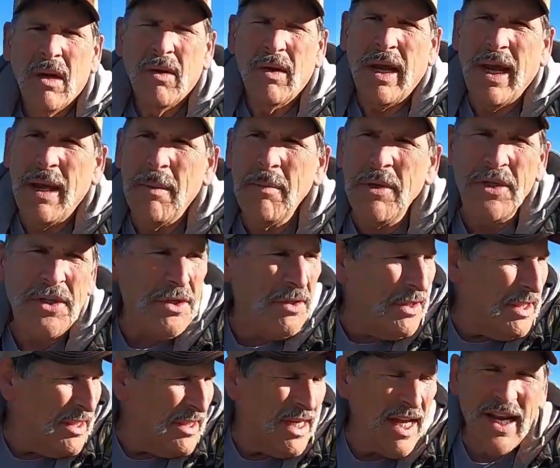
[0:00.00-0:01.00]
Okay, I'm going to
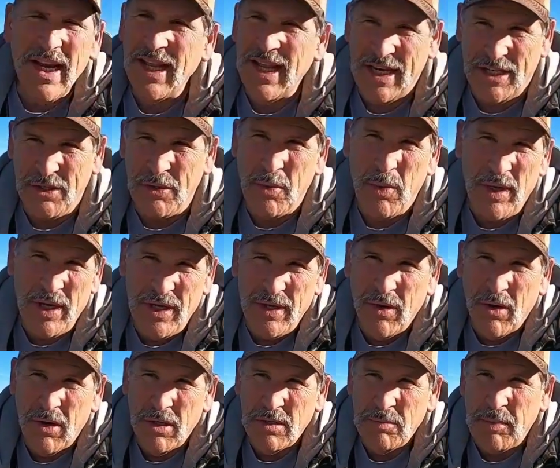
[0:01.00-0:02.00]
shoot this gun at like 20
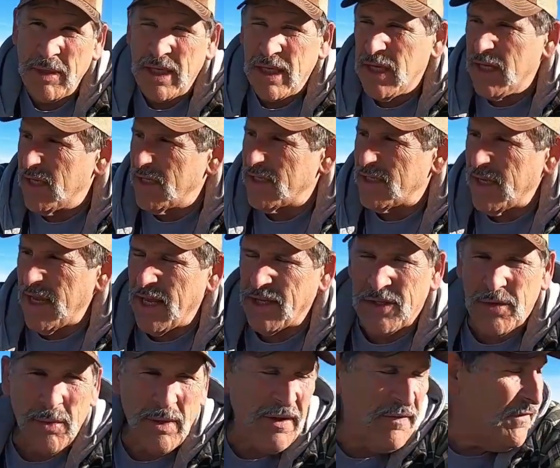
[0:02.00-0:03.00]
yards because
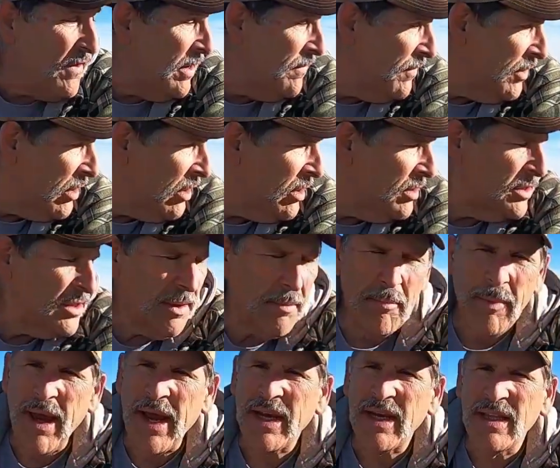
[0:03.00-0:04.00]
at 25 yards
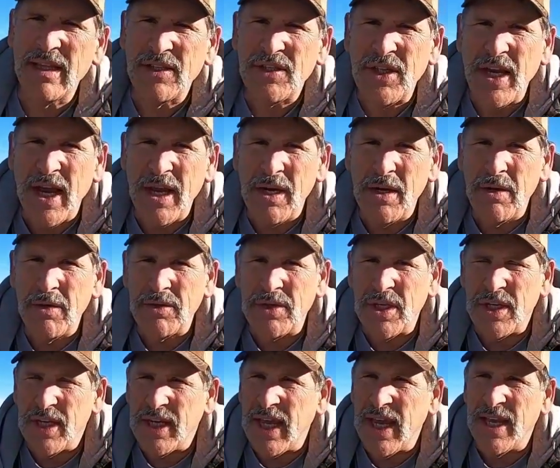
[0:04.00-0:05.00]
I'm back in the
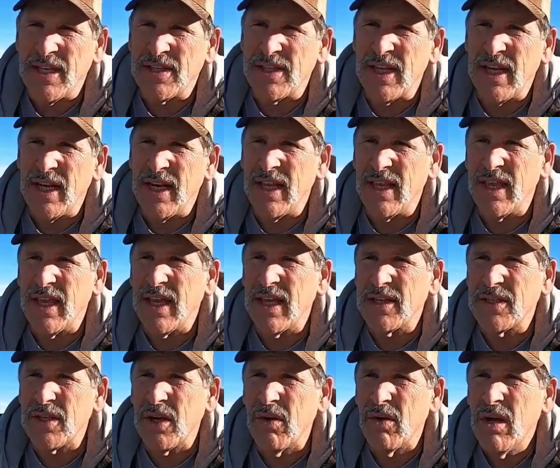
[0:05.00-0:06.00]
shadows and you can't see
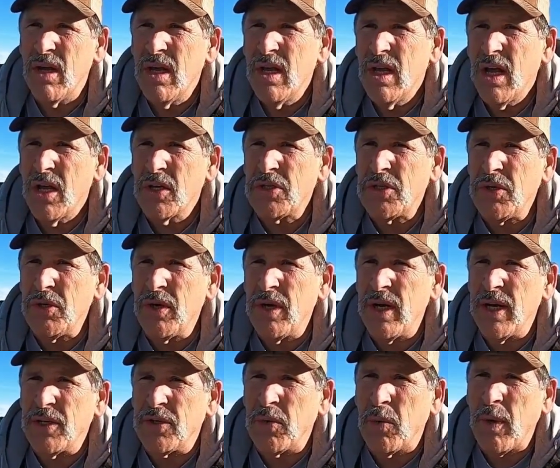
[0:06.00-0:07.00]
anything. So I'll
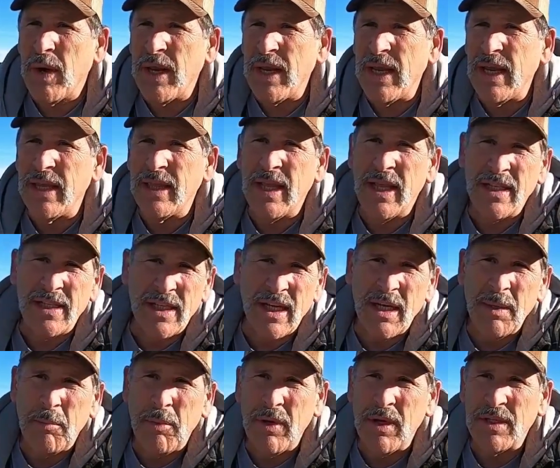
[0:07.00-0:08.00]
shoot it at 20, and that's
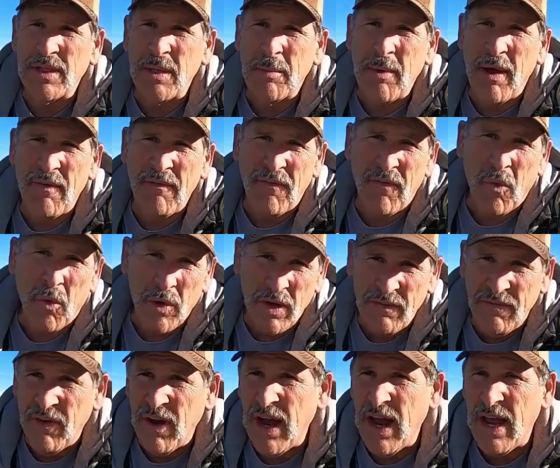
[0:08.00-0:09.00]
going to put us about
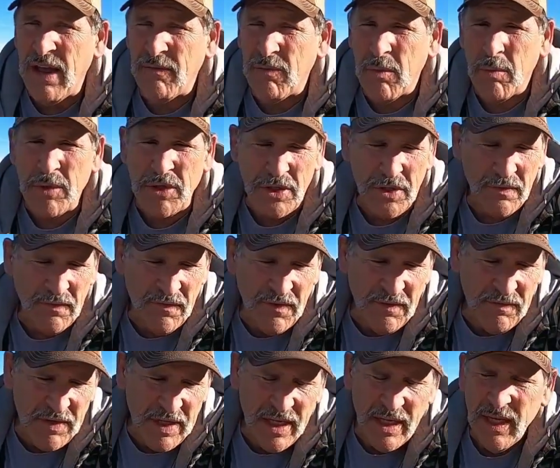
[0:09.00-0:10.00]
45 when we shoot
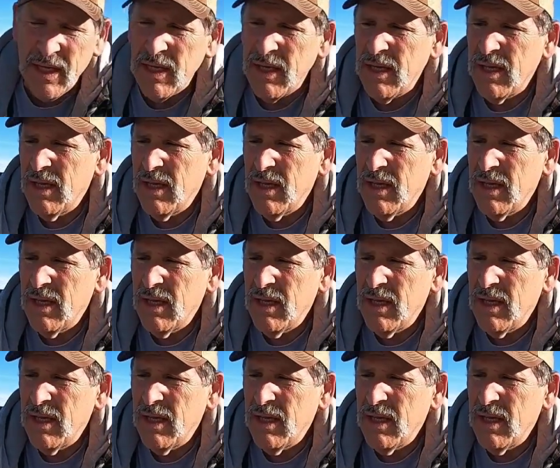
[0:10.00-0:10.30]
50.